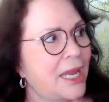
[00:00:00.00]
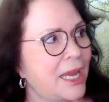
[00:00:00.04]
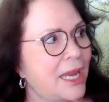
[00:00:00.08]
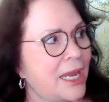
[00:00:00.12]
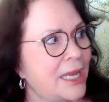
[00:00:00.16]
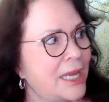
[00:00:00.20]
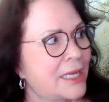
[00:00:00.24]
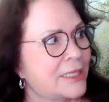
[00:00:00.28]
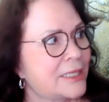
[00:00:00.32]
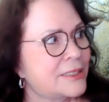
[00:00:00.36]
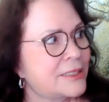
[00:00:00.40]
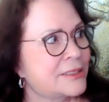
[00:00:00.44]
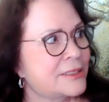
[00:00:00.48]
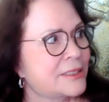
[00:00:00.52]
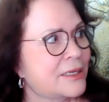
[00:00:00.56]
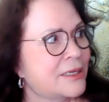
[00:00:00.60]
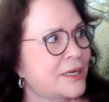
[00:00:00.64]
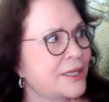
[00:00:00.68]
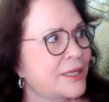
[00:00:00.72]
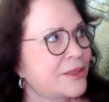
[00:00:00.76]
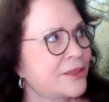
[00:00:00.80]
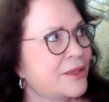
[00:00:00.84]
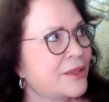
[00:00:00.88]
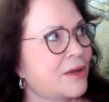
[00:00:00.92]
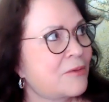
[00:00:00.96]
And
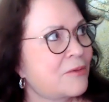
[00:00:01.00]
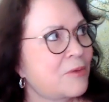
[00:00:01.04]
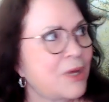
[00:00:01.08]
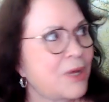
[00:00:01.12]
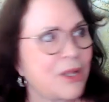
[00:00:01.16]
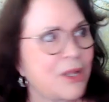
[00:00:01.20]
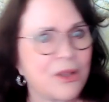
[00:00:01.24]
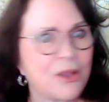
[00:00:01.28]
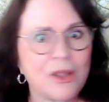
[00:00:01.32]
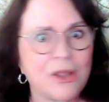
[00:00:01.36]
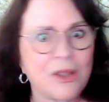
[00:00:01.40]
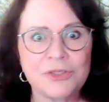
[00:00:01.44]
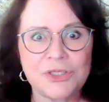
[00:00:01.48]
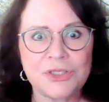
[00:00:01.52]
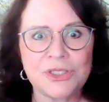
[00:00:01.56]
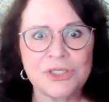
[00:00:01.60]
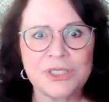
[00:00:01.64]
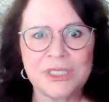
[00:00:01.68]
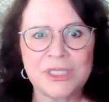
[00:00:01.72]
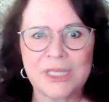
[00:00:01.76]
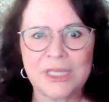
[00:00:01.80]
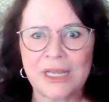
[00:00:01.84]
I thought, well, I'll just,